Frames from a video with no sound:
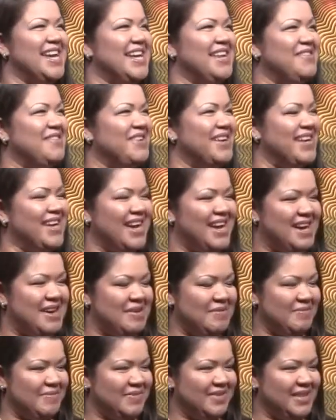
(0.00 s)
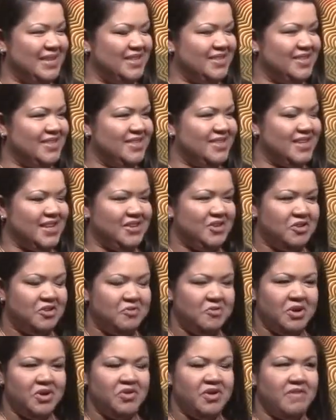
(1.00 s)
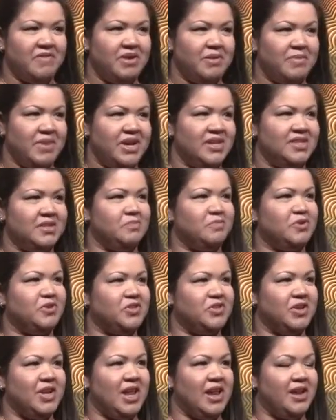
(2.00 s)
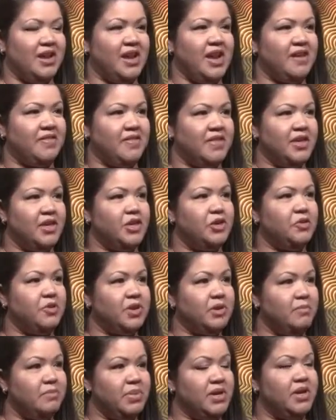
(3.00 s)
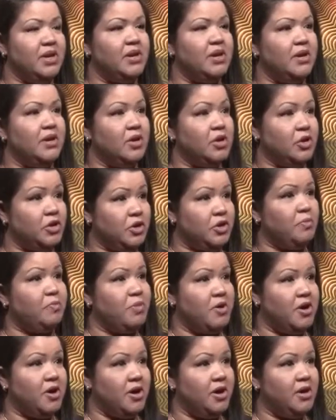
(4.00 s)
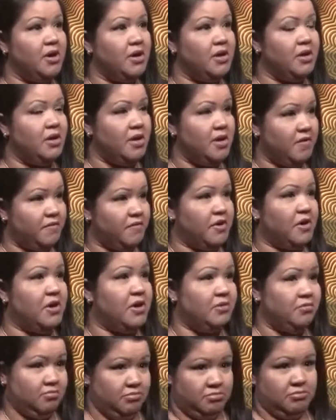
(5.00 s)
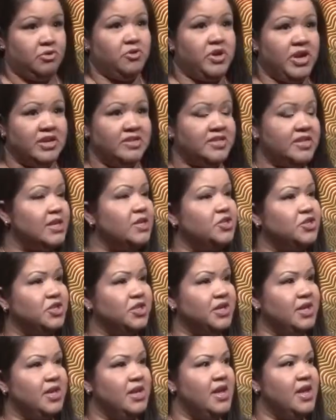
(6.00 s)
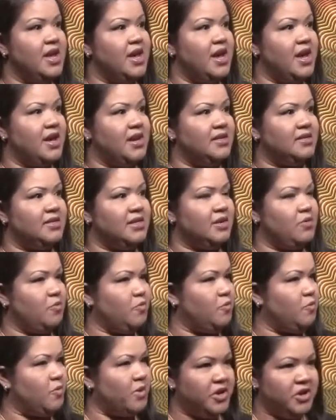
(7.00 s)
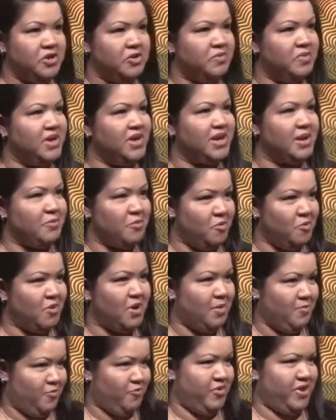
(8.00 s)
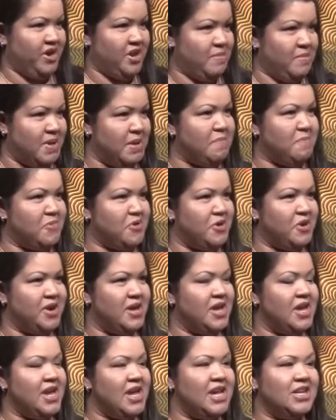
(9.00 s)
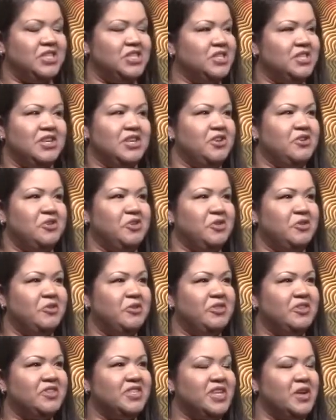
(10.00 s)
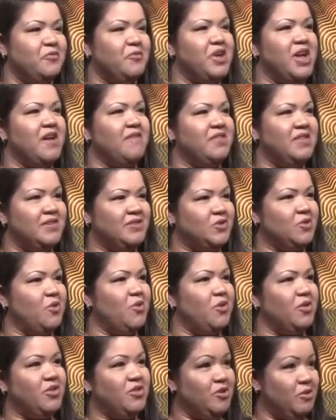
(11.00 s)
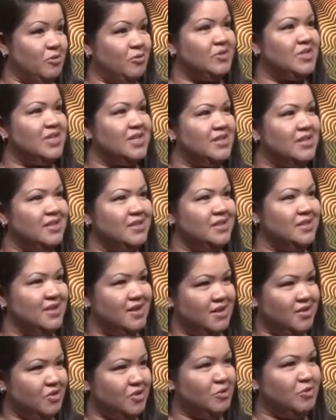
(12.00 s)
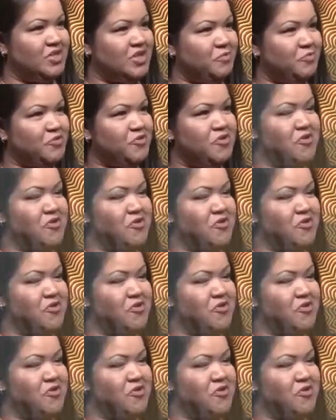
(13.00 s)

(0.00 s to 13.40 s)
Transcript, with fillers: anyway, um, she said, you know what, you have an amazing personality. I think you can be a good part of our organization. And I said, what do you mean? I'm, I'm already a member. And she said, no, you don't understand. We have this called Dozen a Dozen